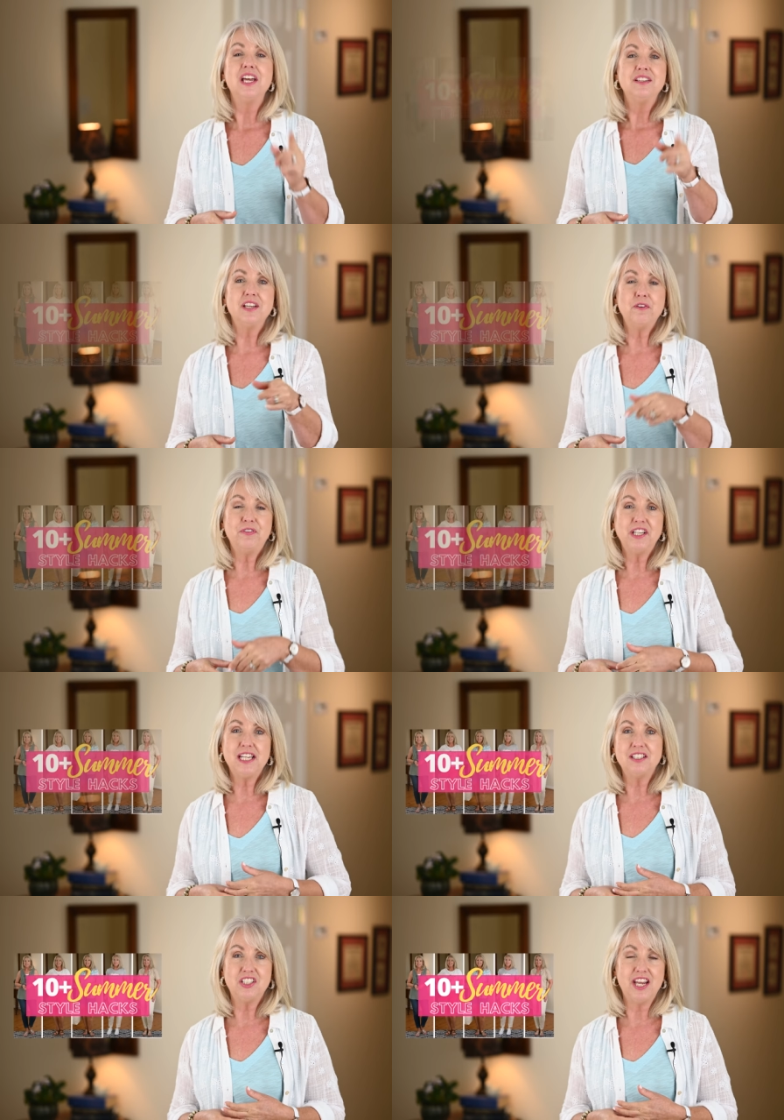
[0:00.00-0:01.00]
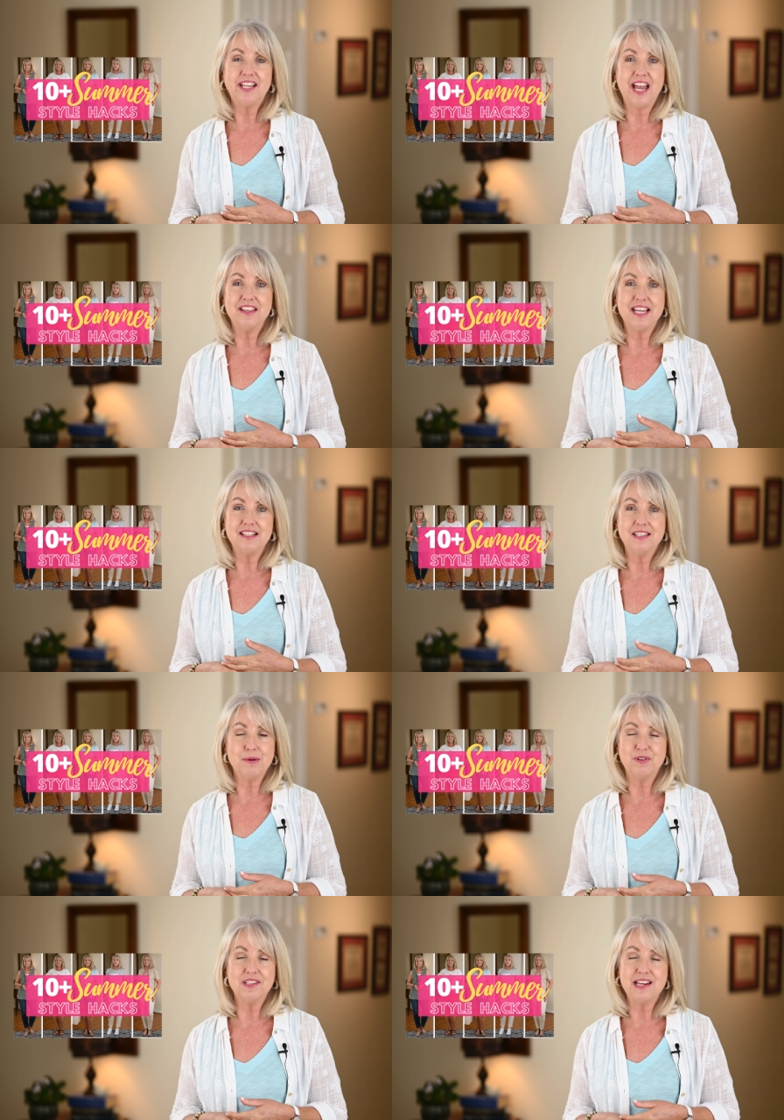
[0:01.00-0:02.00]
Don't forget to check out that
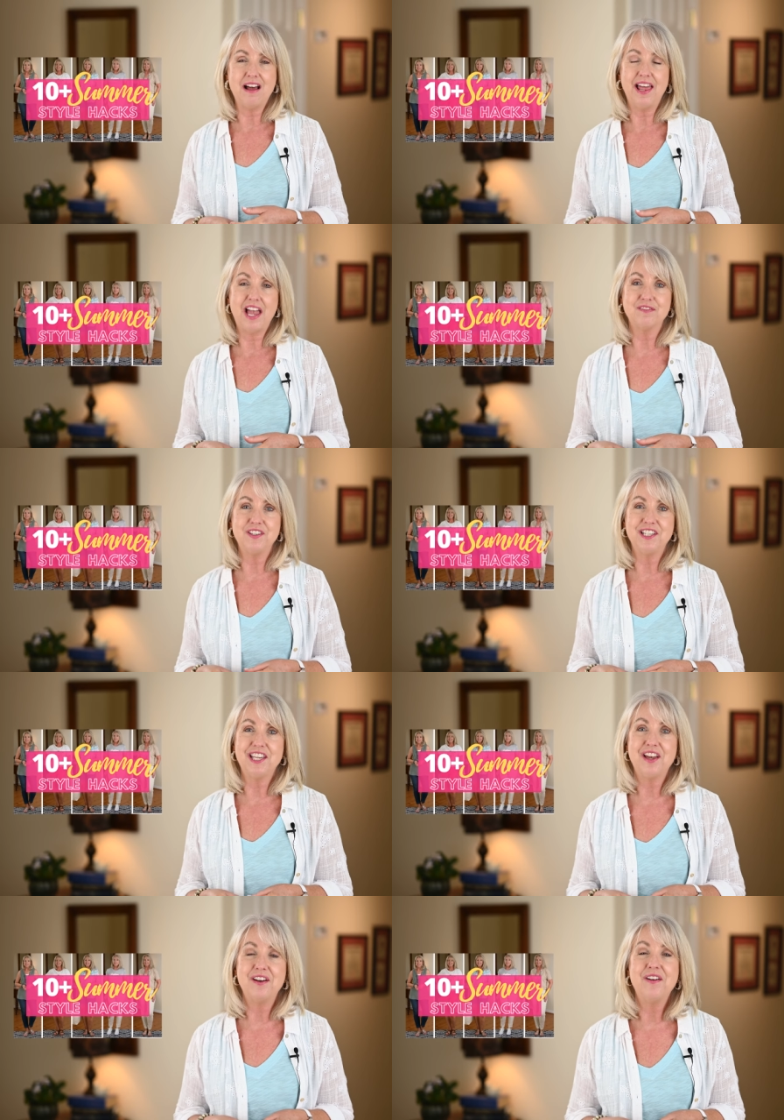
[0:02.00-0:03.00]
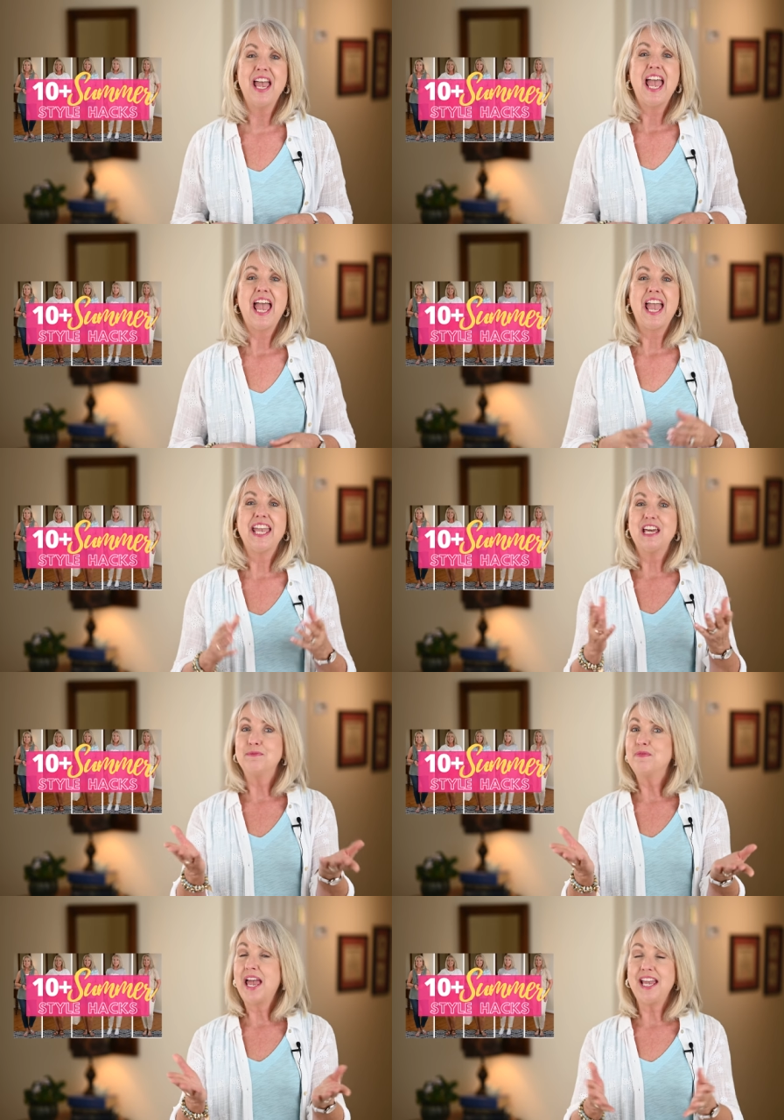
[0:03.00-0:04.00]
summer style hack video. And
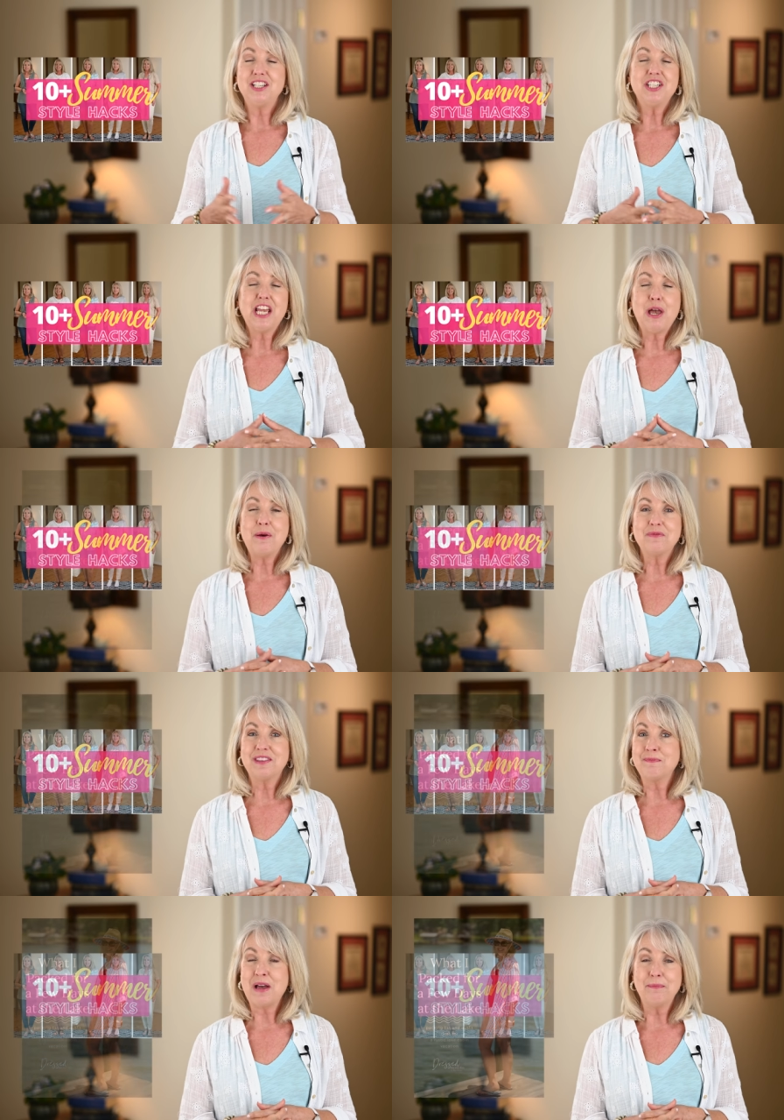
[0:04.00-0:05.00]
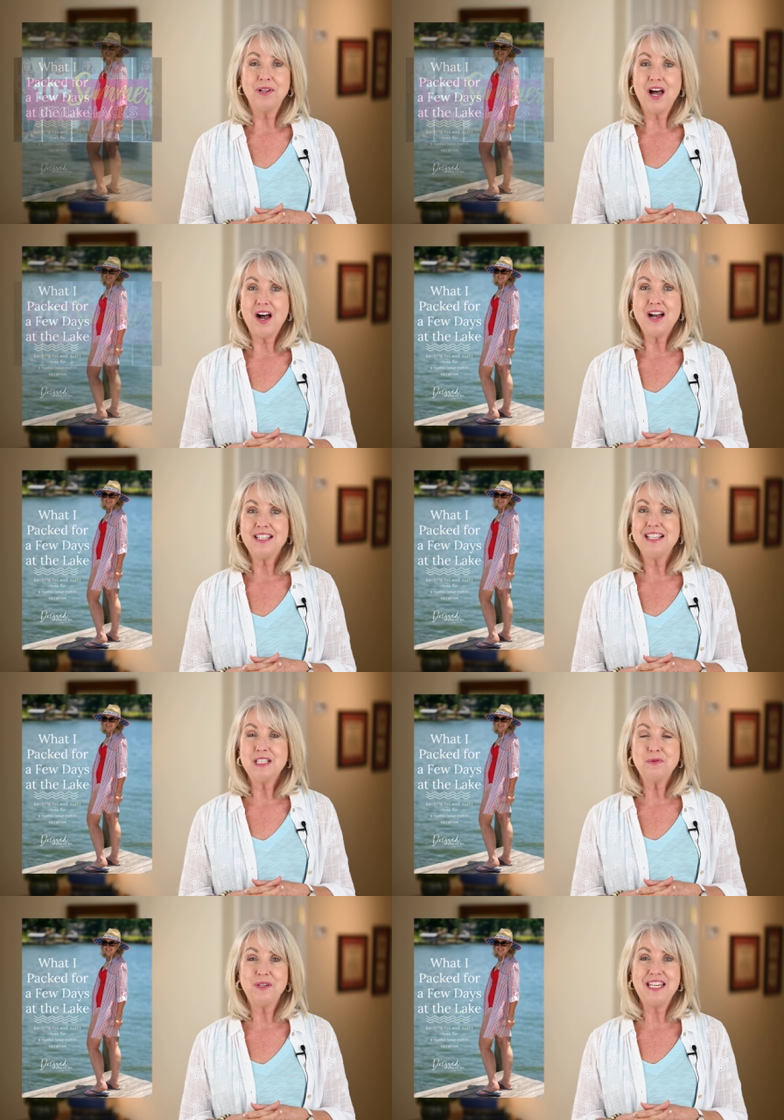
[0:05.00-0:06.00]
hey, check out my blog
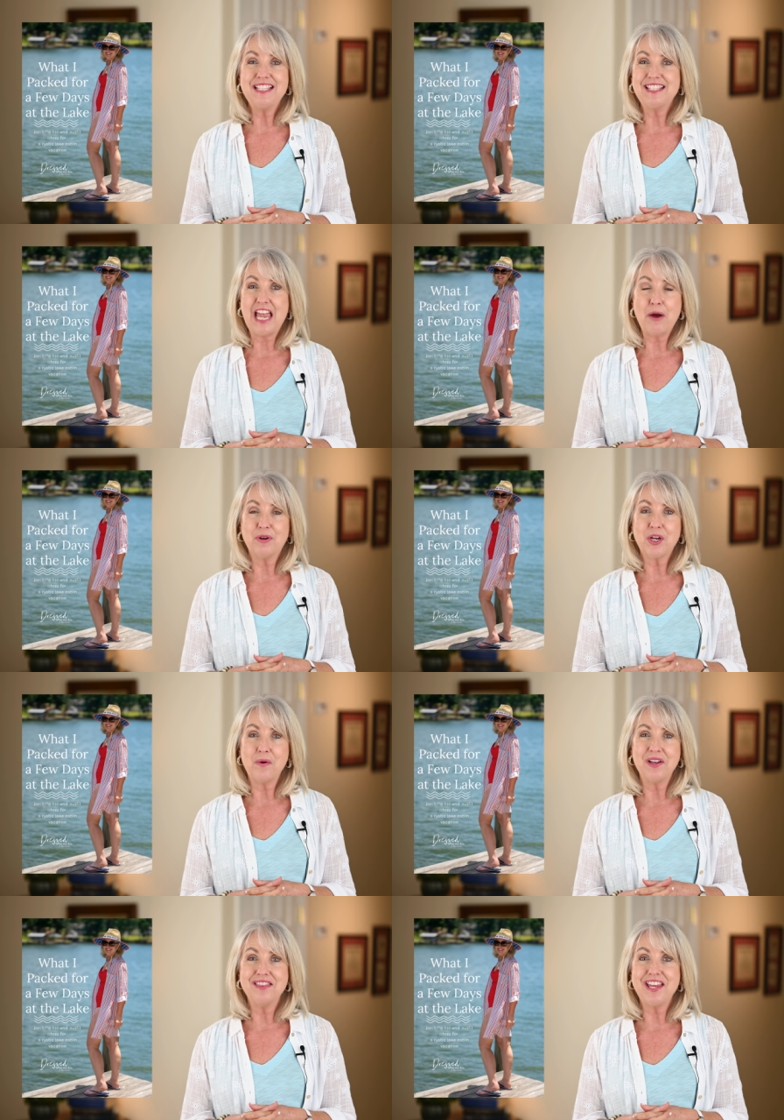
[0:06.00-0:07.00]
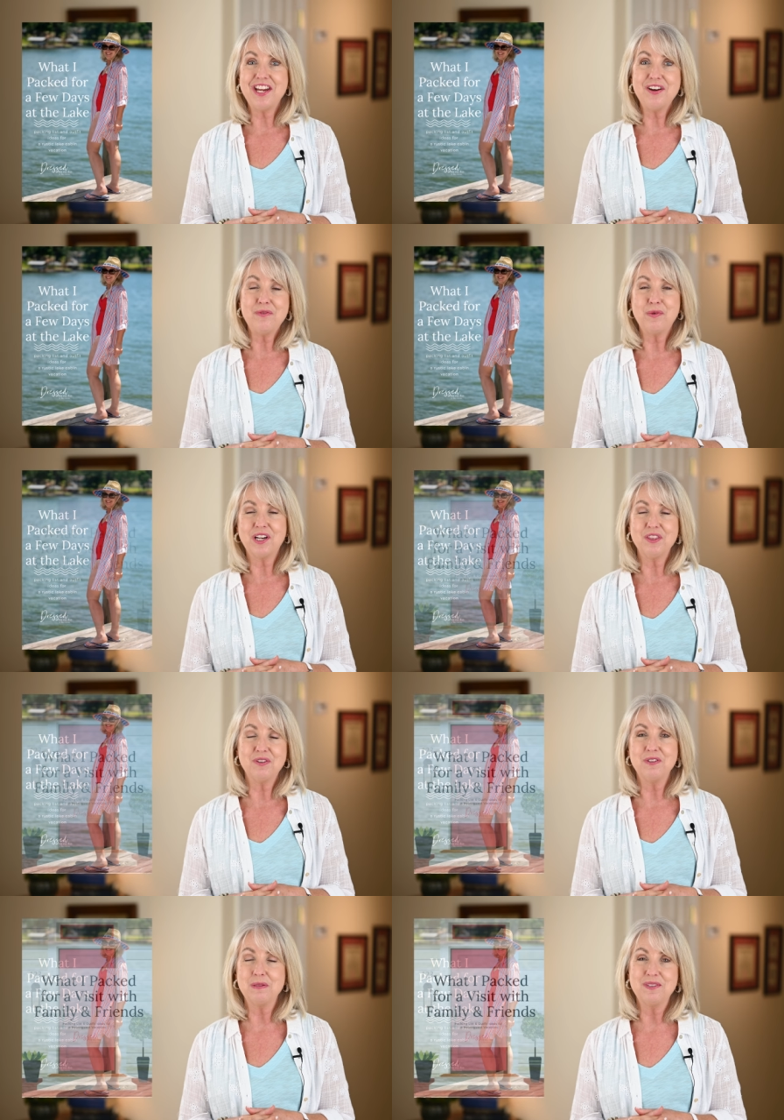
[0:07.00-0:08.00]
this week. See how we're going there, working
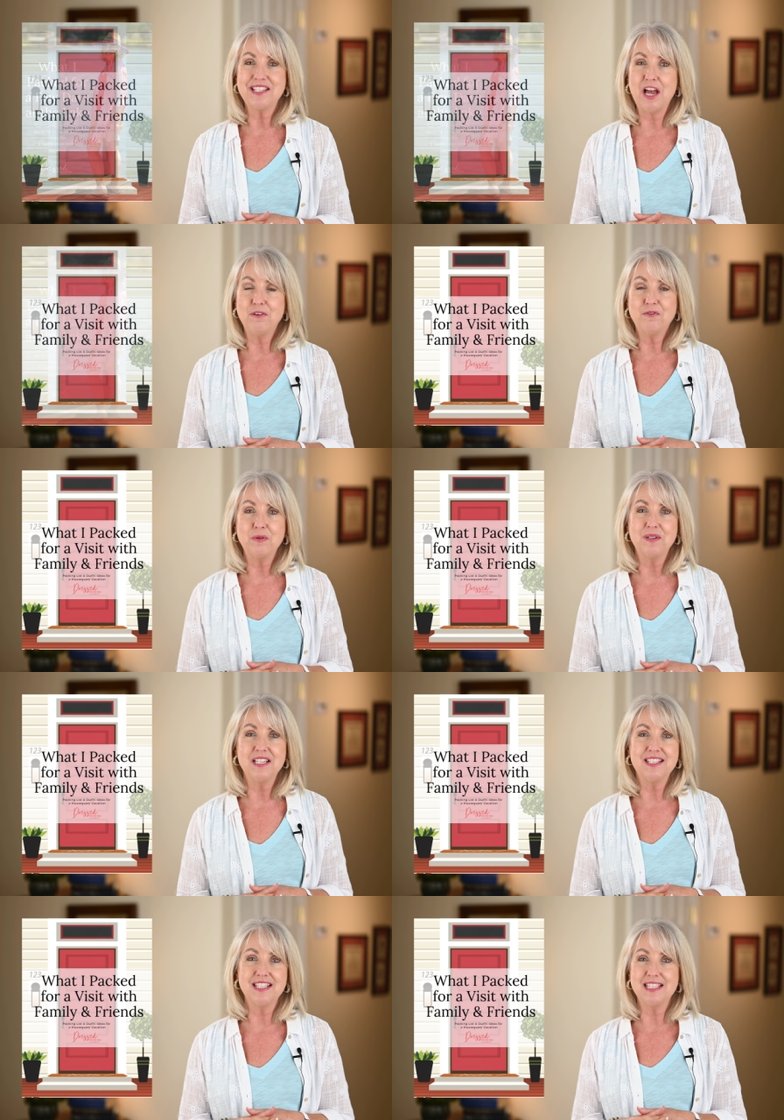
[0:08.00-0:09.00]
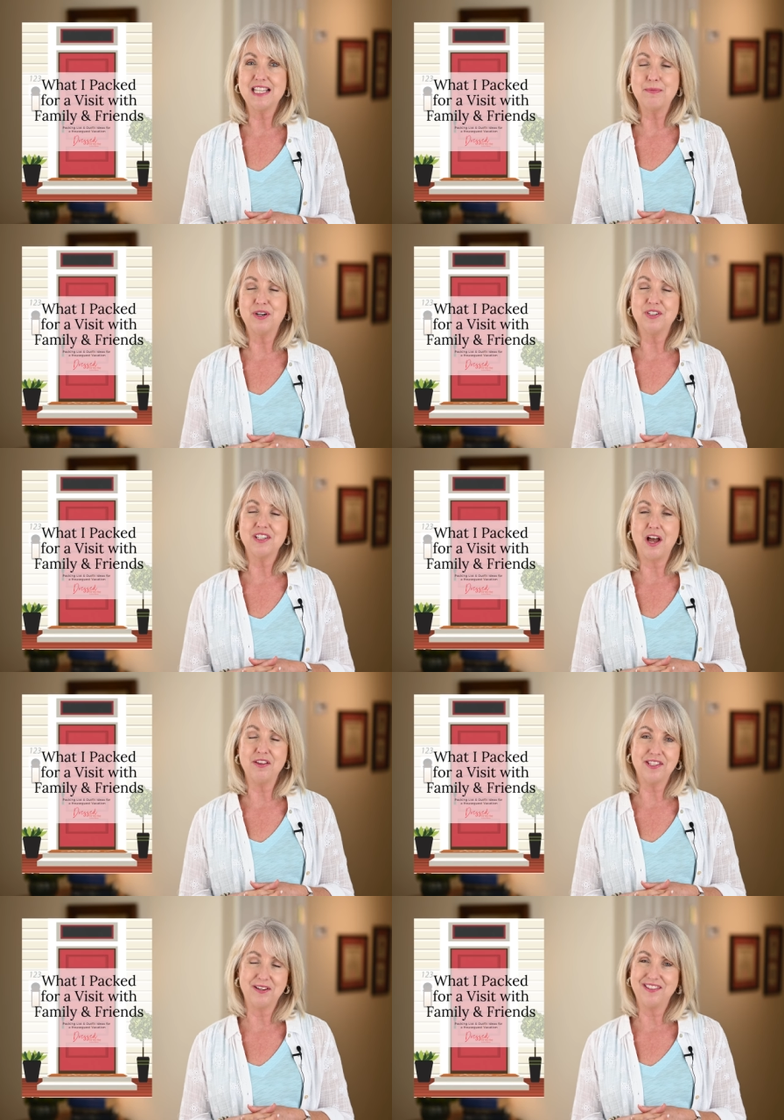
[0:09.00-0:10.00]
through some style formulas this summer
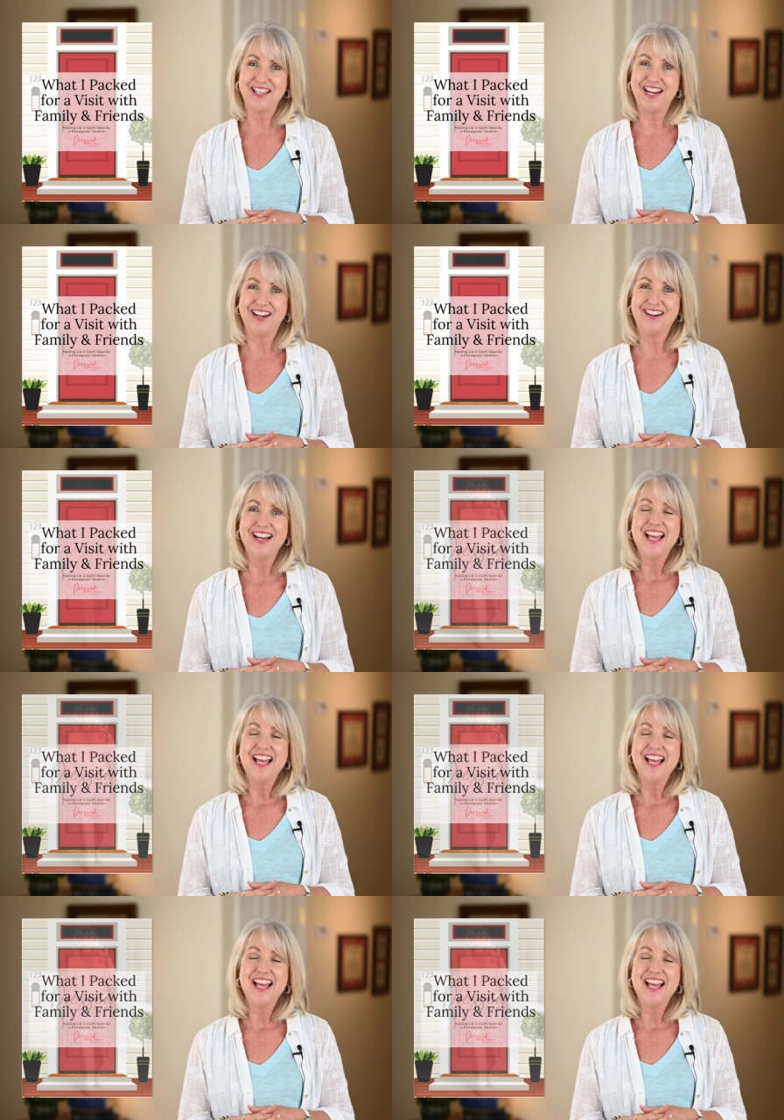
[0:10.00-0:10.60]
also there.